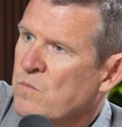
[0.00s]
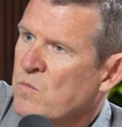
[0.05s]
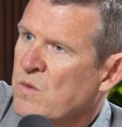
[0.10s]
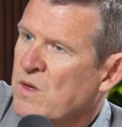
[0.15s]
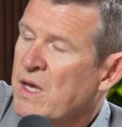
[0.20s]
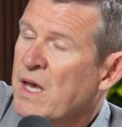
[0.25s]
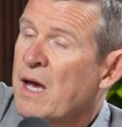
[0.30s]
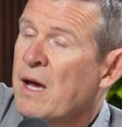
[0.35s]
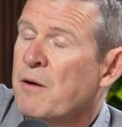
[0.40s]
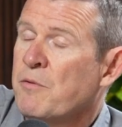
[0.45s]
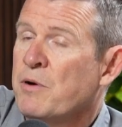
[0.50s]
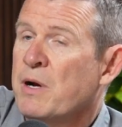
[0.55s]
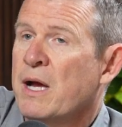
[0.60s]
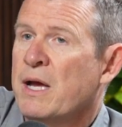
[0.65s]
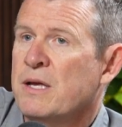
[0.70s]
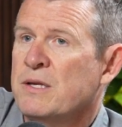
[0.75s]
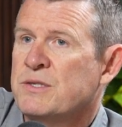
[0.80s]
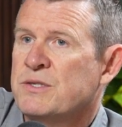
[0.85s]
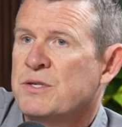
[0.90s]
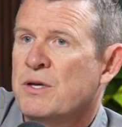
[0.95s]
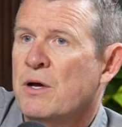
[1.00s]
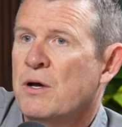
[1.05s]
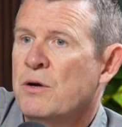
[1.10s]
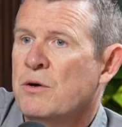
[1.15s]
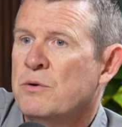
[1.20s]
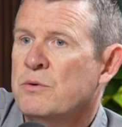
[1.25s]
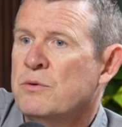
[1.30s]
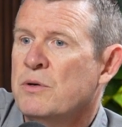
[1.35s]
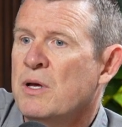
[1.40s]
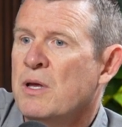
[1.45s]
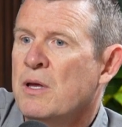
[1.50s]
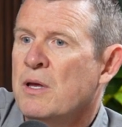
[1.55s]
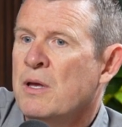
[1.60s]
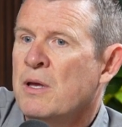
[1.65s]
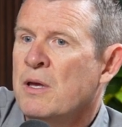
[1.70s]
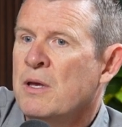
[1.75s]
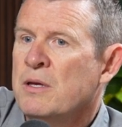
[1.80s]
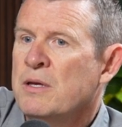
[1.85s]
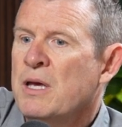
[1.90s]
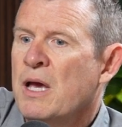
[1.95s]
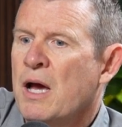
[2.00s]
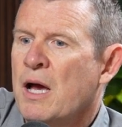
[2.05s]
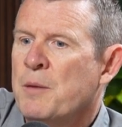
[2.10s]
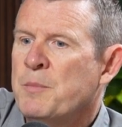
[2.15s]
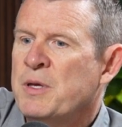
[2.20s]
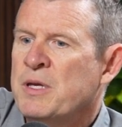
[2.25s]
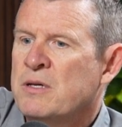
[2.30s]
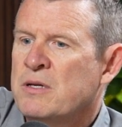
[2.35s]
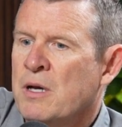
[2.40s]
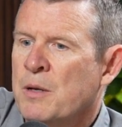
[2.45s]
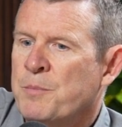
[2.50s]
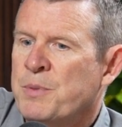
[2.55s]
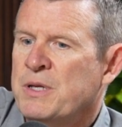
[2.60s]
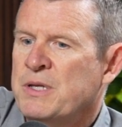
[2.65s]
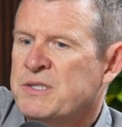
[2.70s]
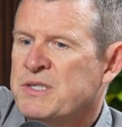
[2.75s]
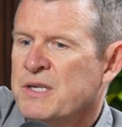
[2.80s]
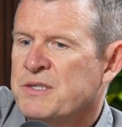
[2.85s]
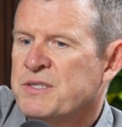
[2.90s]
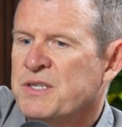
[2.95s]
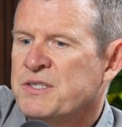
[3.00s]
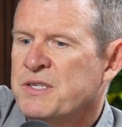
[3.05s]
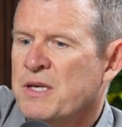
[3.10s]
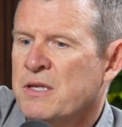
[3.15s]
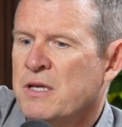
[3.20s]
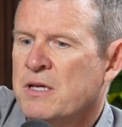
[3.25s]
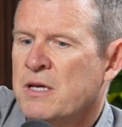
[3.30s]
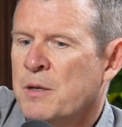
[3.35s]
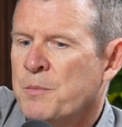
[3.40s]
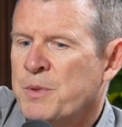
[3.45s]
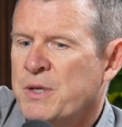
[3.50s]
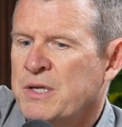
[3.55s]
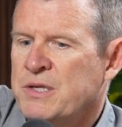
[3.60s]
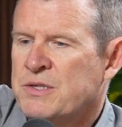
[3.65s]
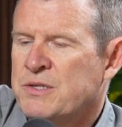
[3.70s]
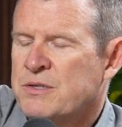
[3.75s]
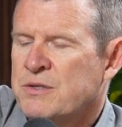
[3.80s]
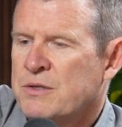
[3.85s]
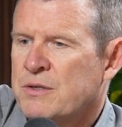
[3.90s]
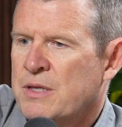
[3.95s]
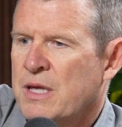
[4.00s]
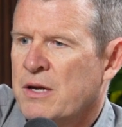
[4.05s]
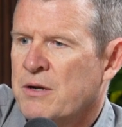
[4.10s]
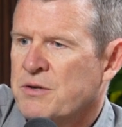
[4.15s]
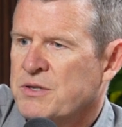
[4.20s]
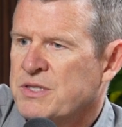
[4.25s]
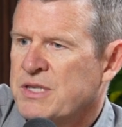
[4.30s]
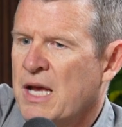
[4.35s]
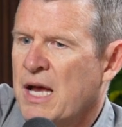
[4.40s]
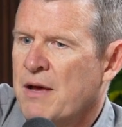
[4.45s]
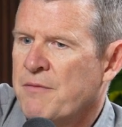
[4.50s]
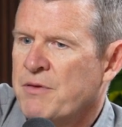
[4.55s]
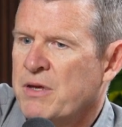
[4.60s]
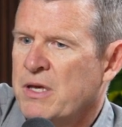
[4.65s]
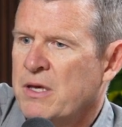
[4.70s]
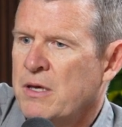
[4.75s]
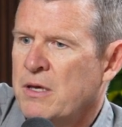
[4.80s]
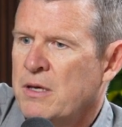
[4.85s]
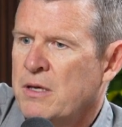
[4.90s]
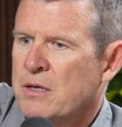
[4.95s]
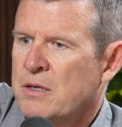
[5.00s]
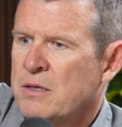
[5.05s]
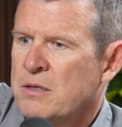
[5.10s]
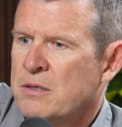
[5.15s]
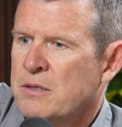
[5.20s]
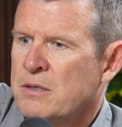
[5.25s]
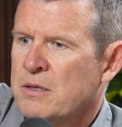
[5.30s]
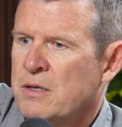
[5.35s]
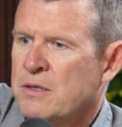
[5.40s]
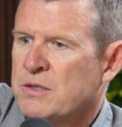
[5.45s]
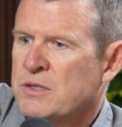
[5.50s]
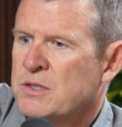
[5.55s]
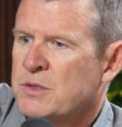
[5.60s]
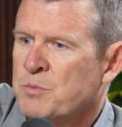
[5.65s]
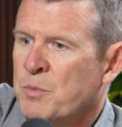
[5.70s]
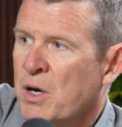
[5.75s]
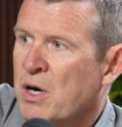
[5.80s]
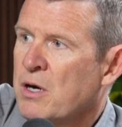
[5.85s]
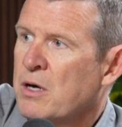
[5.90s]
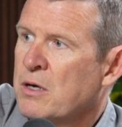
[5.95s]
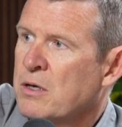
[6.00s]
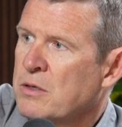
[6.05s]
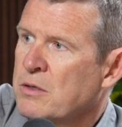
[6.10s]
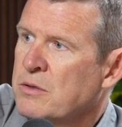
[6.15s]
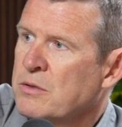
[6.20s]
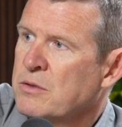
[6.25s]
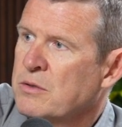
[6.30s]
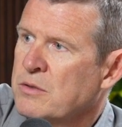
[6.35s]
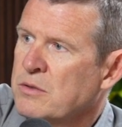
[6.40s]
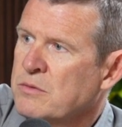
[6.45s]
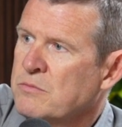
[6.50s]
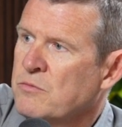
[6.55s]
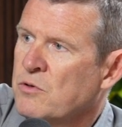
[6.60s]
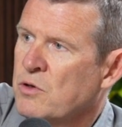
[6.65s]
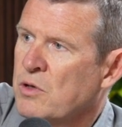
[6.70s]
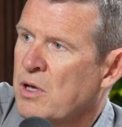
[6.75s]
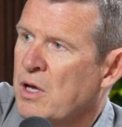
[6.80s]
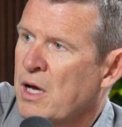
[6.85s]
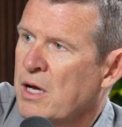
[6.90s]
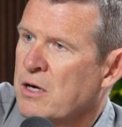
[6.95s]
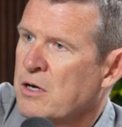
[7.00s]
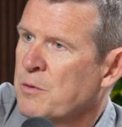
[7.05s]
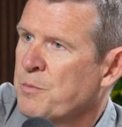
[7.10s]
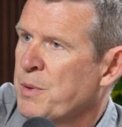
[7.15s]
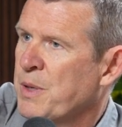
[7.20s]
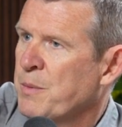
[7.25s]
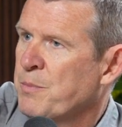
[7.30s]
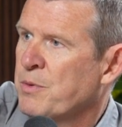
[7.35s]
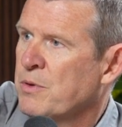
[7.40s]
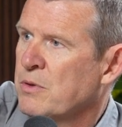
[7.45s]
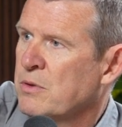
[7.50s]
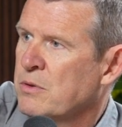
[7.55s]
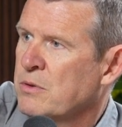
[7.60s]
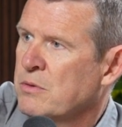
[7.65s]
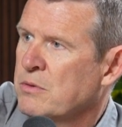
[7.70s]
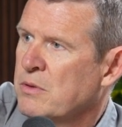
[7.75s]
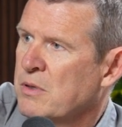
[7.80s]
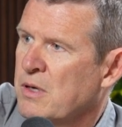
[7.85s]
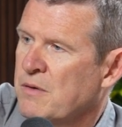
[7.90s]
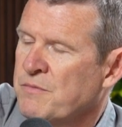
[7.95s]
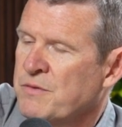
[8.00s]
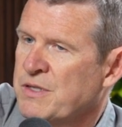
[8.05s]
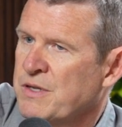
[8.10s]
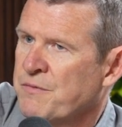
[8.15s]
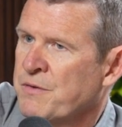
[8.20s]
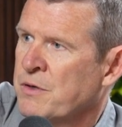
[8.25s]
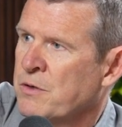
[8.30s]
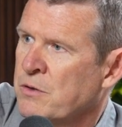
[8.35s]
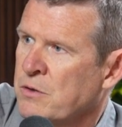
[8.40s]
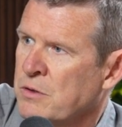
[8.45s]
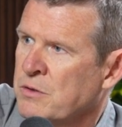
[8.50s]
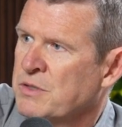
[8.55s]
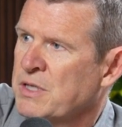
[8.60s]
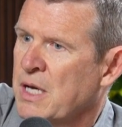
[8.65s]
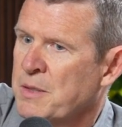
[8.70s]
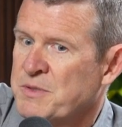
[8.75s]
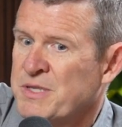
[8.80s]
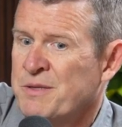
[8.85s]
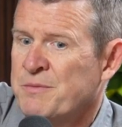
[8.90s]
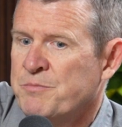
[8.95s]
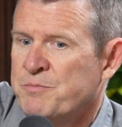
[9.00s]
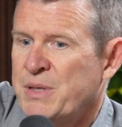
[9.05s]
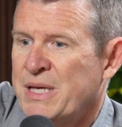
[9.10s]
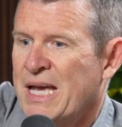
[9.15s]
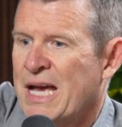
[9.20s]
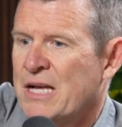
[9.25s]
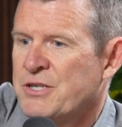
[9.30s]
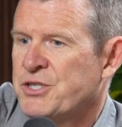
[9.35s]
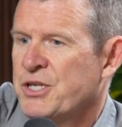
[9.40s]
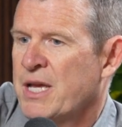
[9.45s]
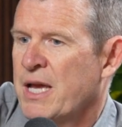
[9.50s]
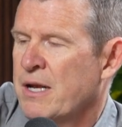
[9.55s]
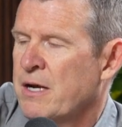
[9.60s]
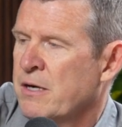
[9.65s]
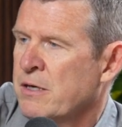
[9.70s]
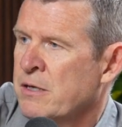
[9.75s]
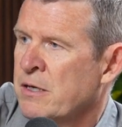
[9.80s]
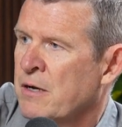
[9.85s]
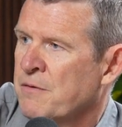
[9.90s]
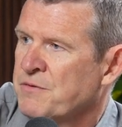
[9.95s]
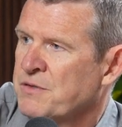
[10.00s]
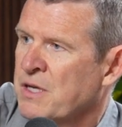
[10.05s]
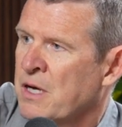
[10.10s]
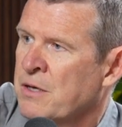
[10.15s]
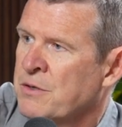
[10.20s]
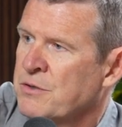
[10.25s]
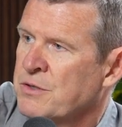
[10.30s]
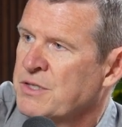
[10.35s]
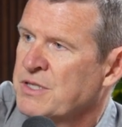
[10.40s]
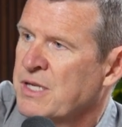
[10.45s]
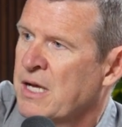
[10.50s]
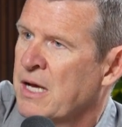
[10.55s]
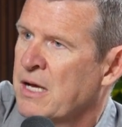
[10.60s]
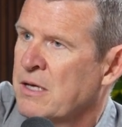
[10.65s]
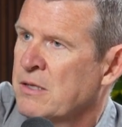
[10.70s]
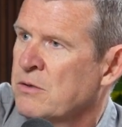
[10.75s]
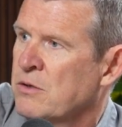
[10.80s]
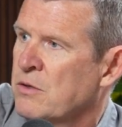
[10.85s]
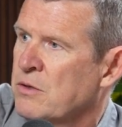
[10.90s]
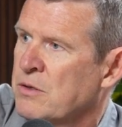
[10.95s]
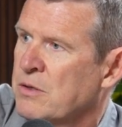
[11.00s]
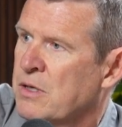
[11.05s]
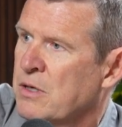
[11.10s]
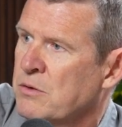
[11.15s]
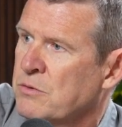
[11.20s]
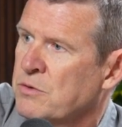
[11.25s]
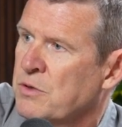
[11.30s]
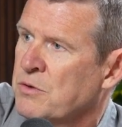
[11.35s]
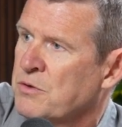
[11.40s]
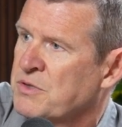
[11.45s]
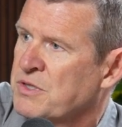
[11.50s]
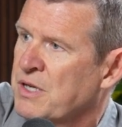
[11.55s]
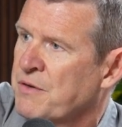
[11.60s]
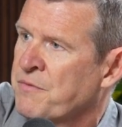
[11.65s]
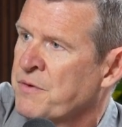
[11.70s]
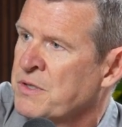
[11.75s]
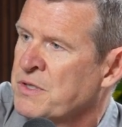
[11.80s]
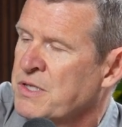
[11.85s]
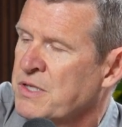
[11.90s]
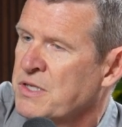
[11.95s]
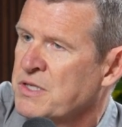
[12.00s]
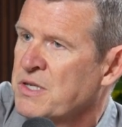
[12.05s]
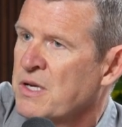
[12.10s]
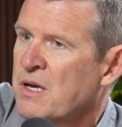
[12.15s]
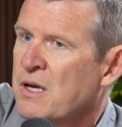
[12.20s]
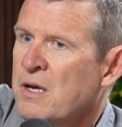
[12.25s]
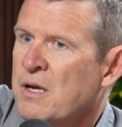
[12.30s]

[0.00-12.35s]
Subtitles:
Yeah, right. So, I mean, companies, as I said, like companies that are savvy and smart will hire people of different neurotypes and be educated enough to understand those differences.